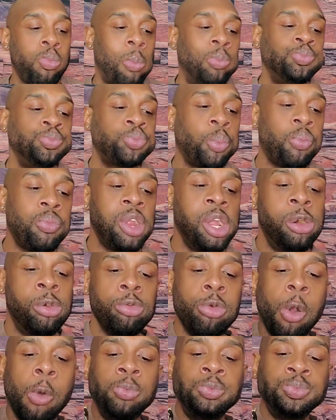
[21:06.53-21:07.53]

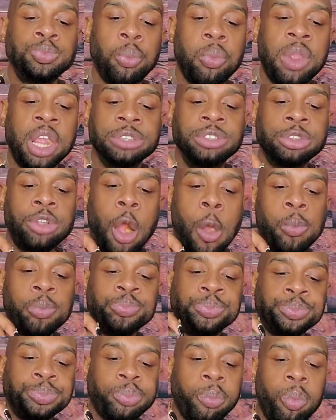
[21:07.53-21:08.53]

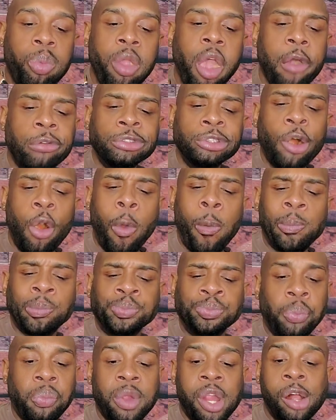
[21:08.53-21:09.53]
Mm-hmm.
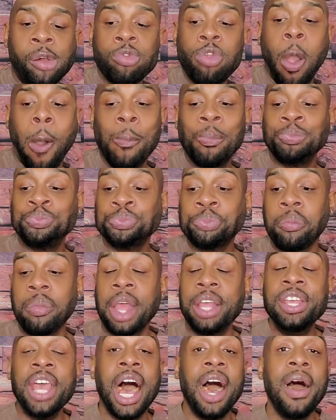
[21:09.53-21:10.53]
Mm.
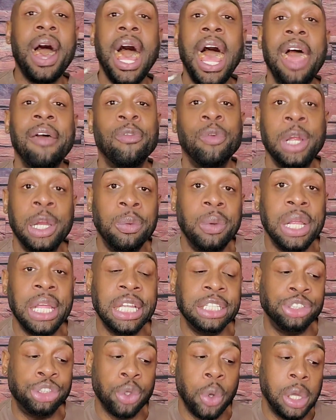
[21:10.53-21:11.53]
Y'all, I have really,
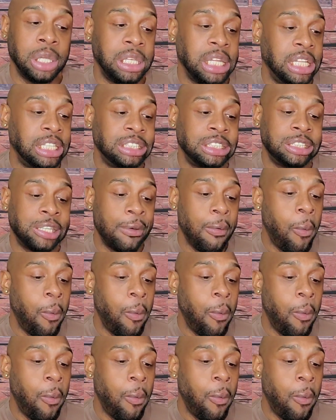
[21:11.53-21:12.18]
really enjoyed this.